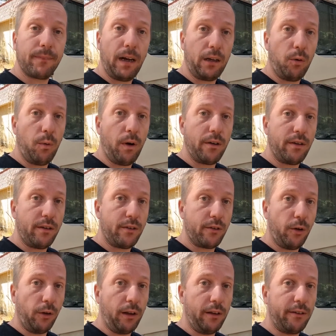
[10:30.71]
Otherwise it's
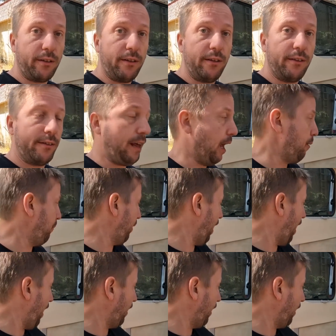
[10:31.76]
totally same